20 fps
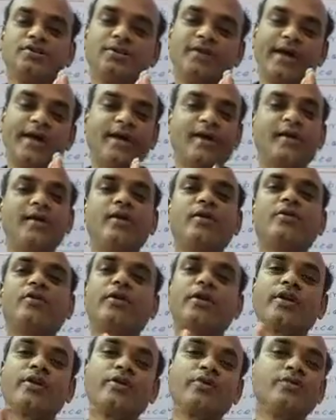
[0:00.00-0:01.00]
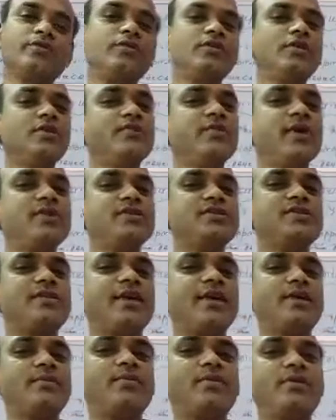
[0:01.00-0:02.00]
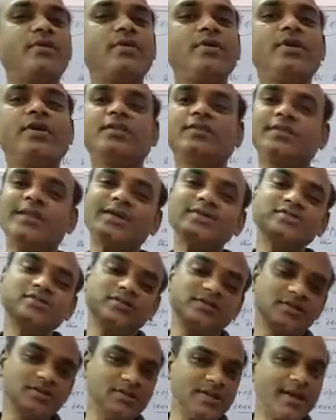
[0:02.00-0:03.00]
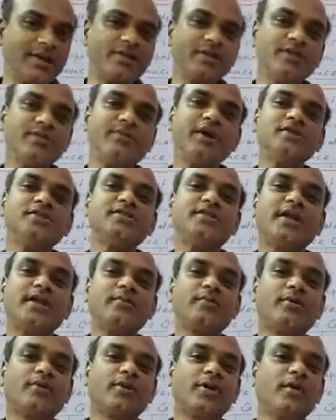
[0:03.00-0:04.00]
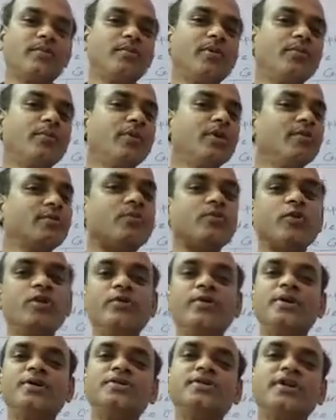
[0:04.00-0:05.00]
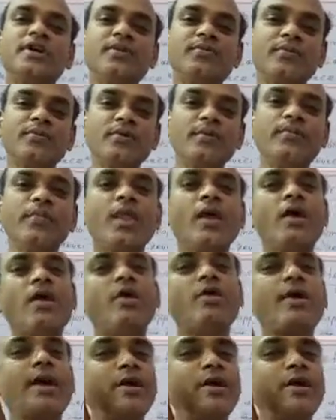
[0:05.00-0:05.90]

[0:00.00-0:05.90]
directly connected with the device driver. That device driver, that may be input device driver or